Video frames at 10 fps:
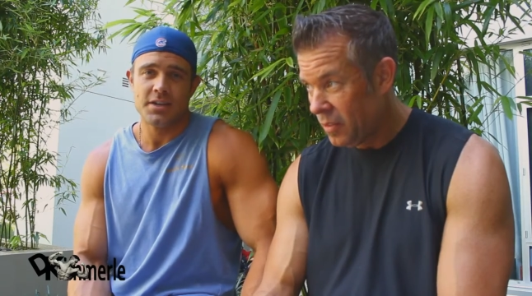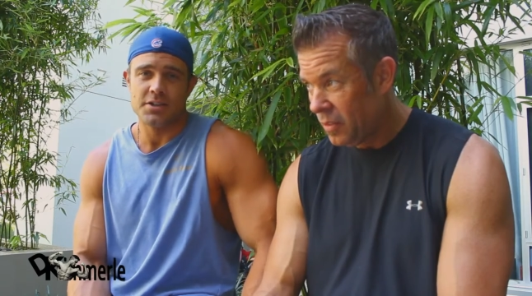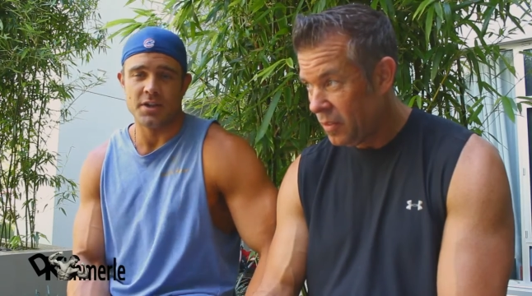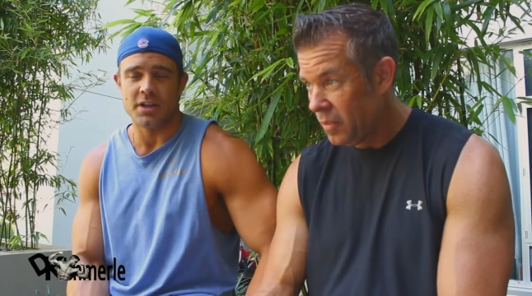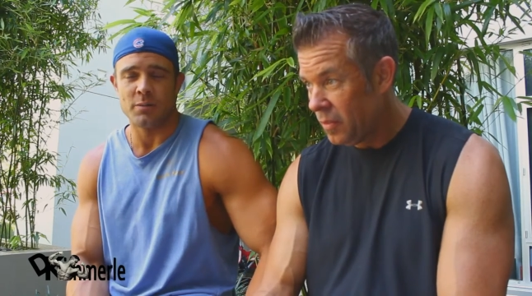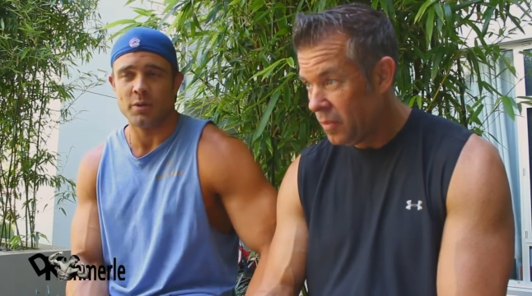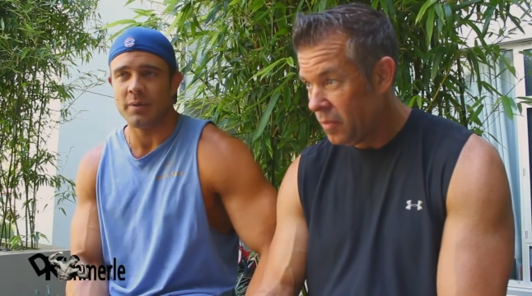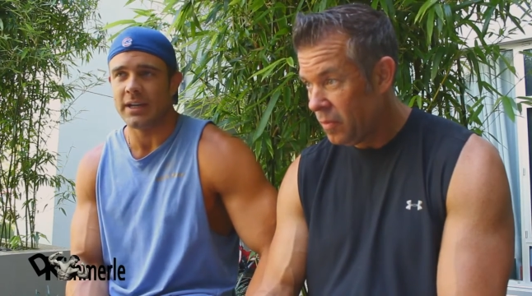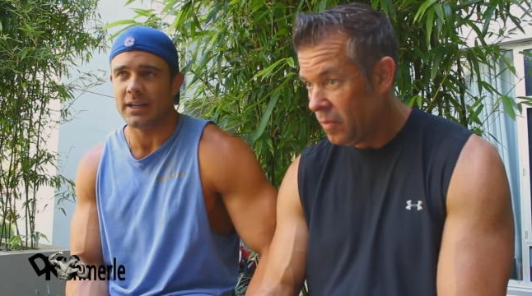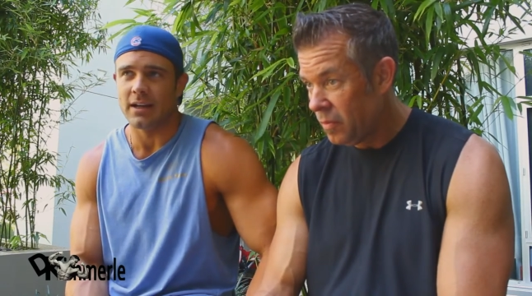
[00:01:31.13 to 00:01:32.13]
Speaker 1: So you come with
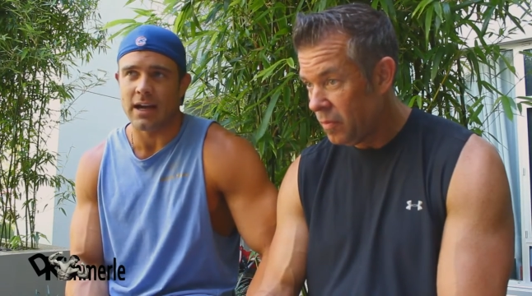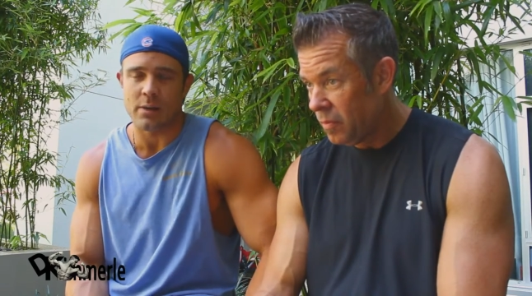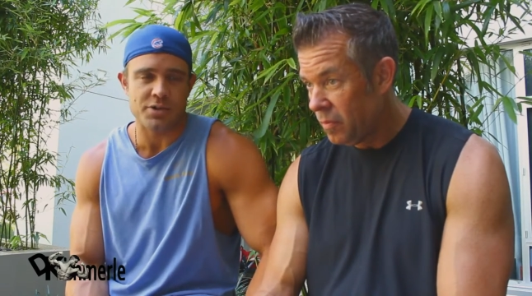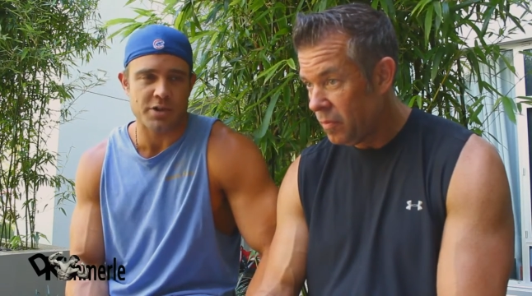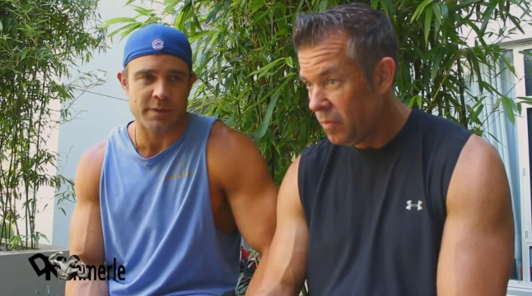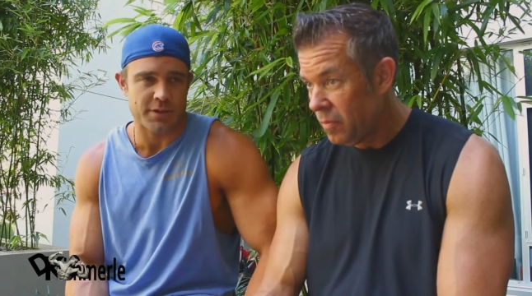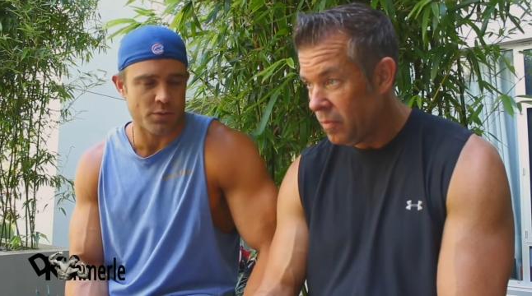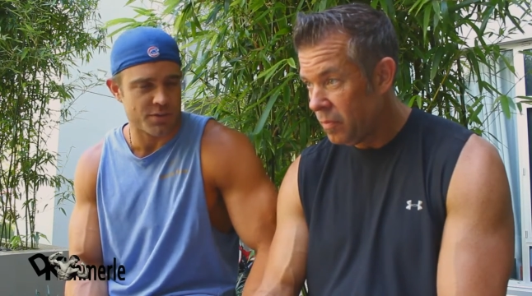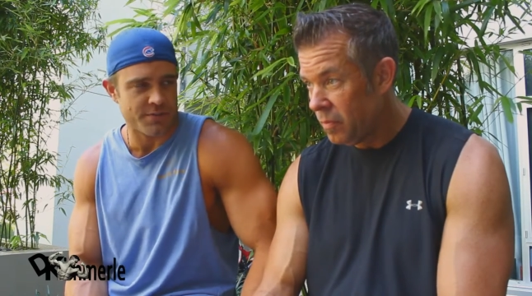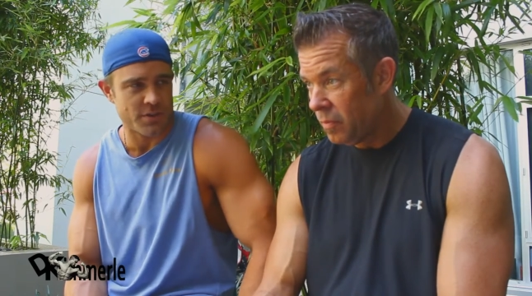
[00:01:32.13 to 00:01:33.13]
me, and uh, how was your
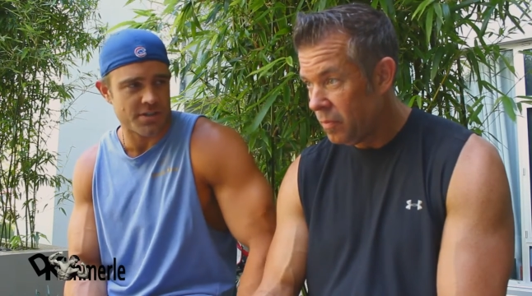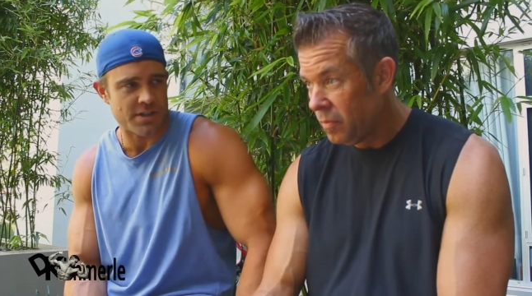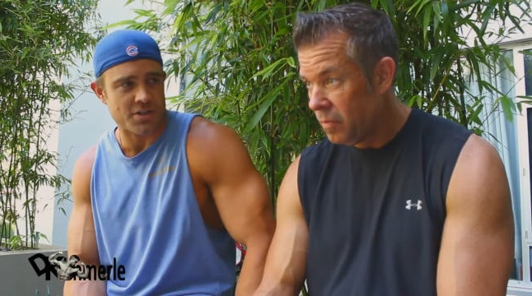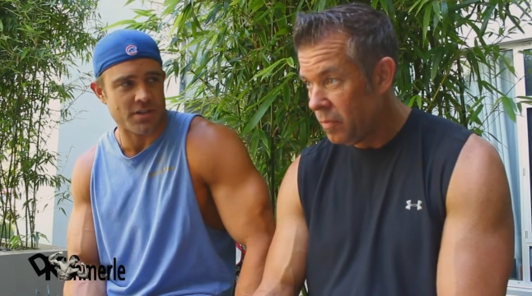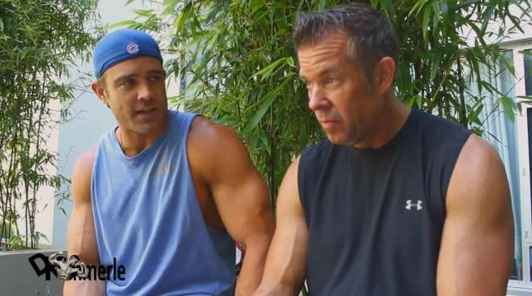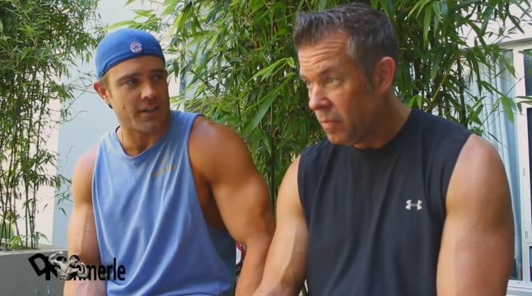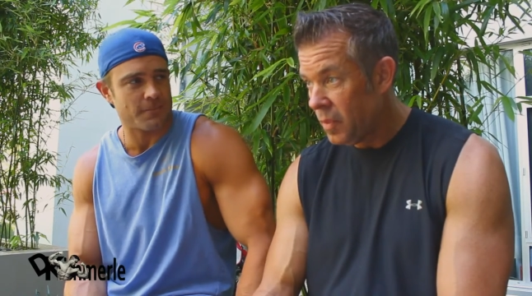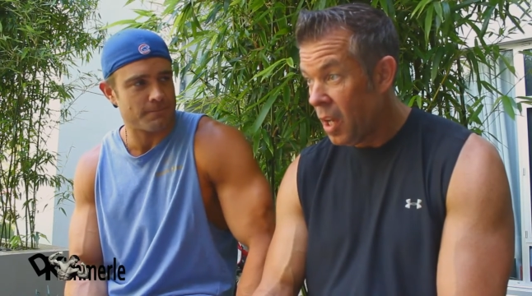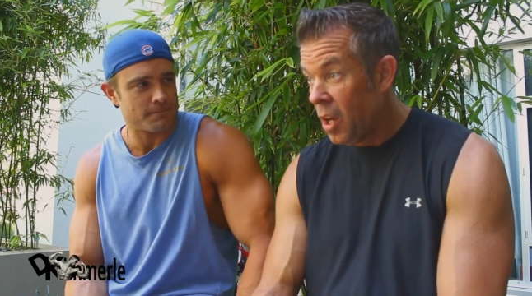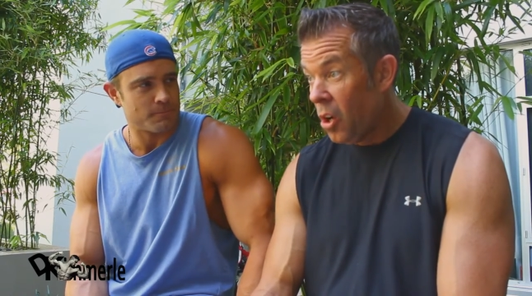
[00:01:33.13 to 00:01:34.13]
experience? What was the first session like?
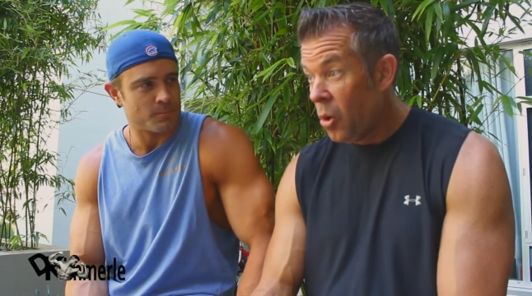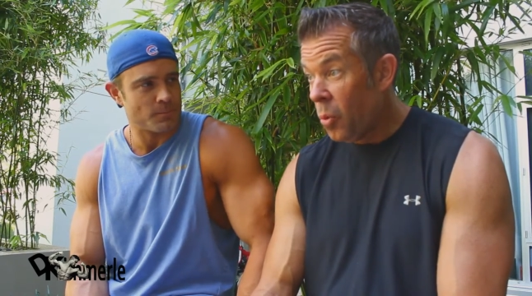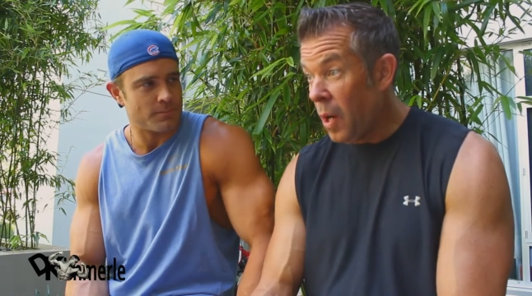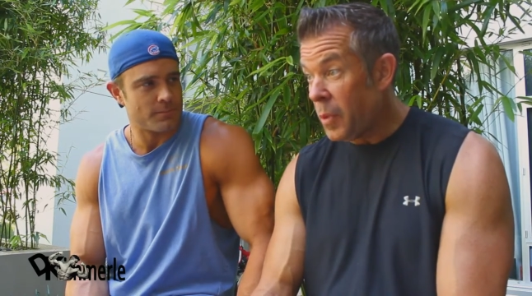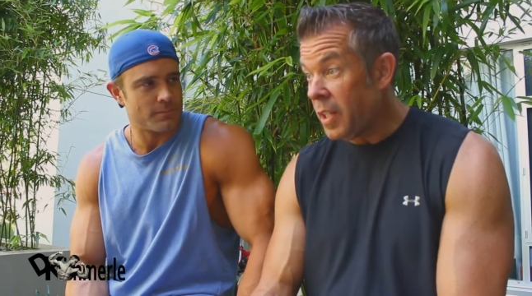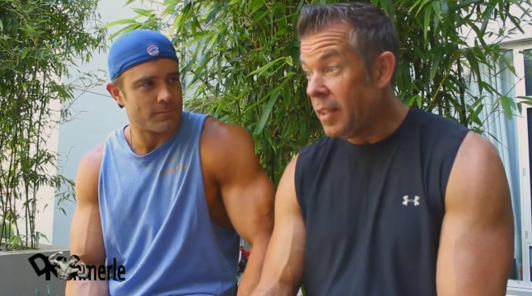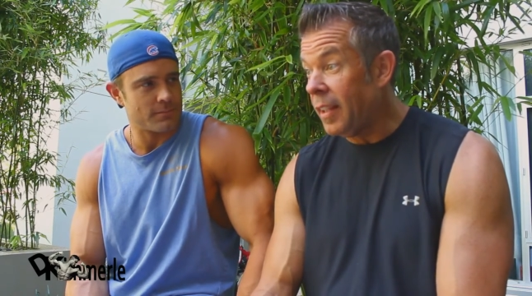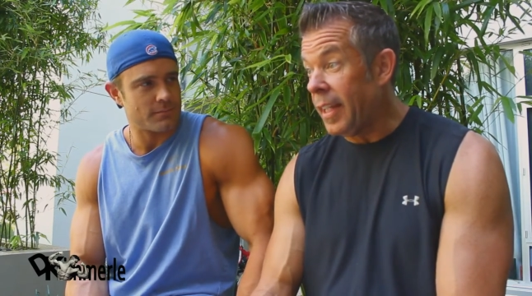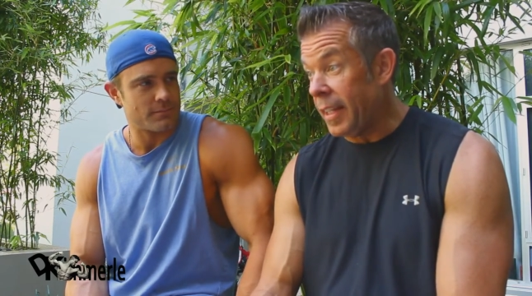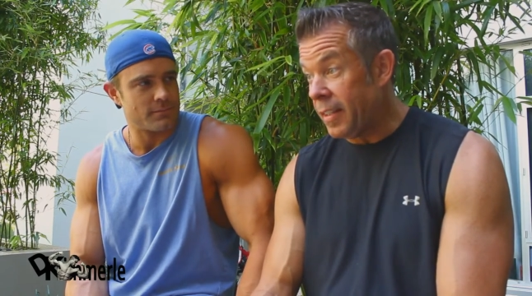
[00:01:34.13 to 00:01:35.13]
Well, we did
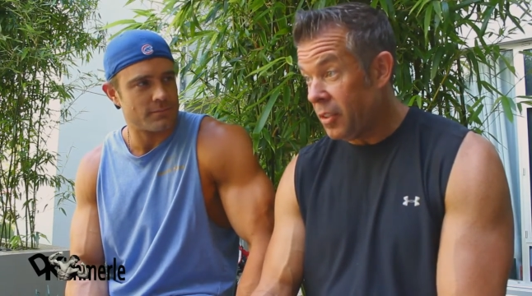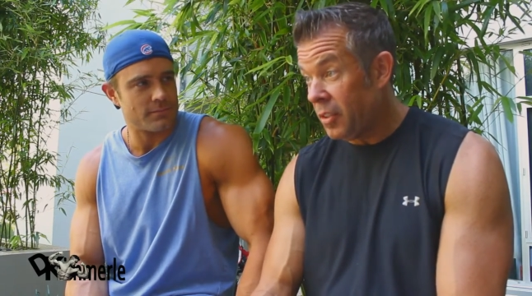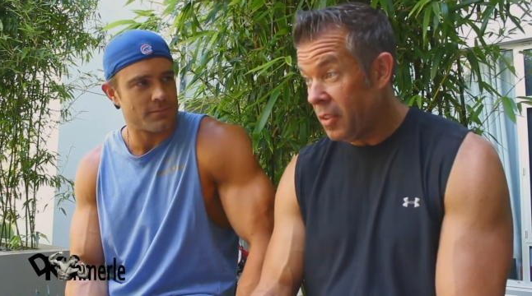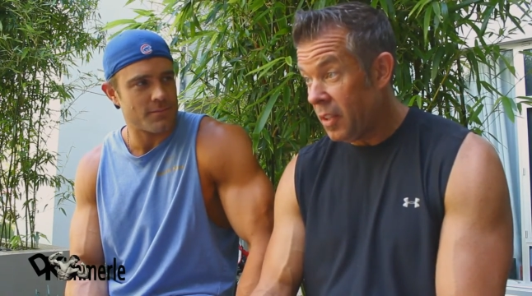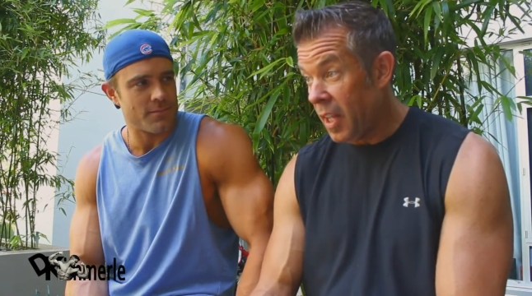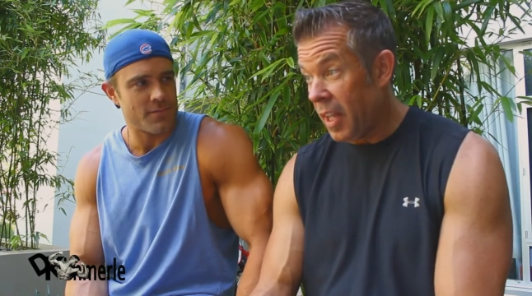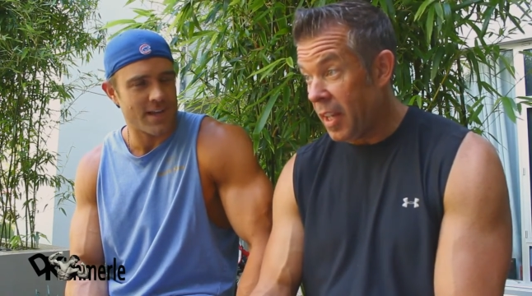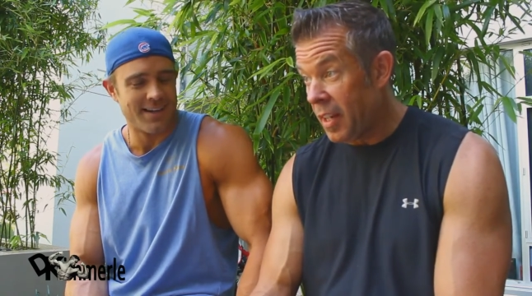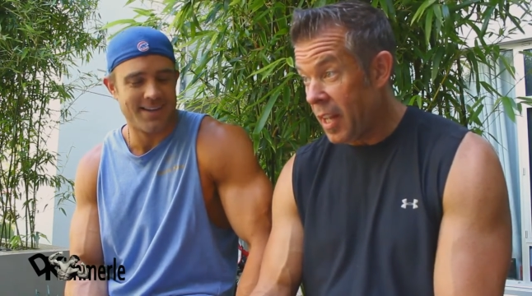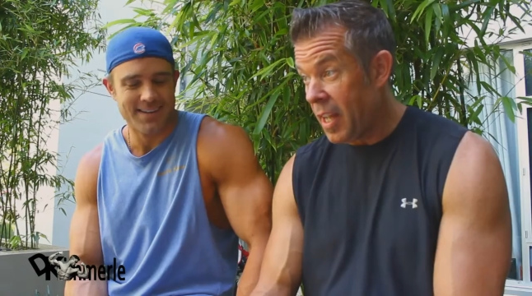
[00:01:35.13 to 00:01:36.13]
Speaker 2: legs,
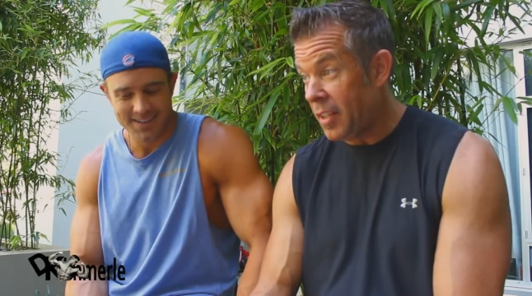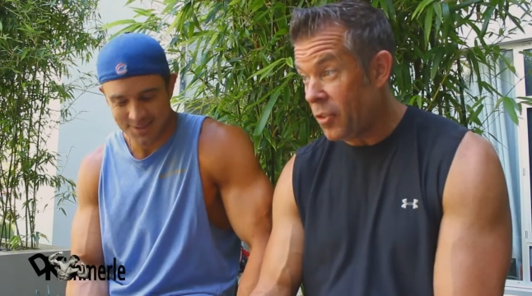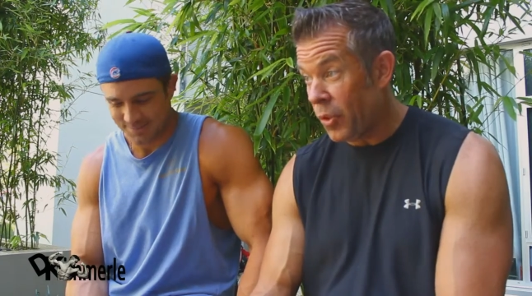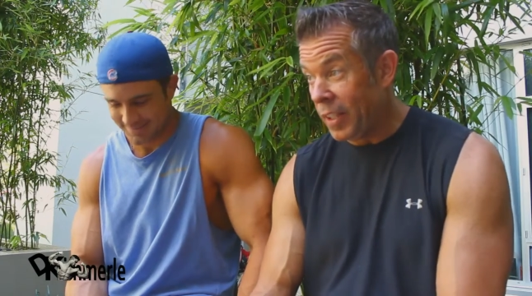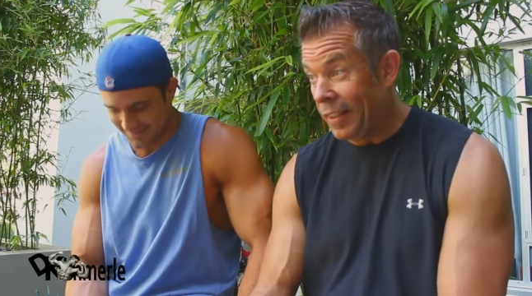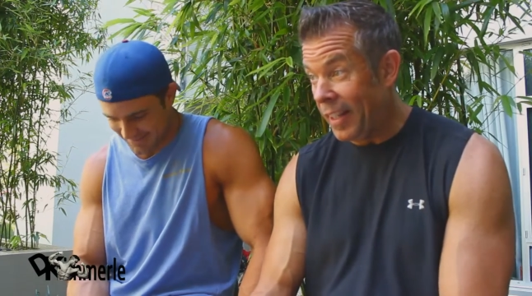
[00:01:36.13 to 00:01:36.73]
and I hadn't trained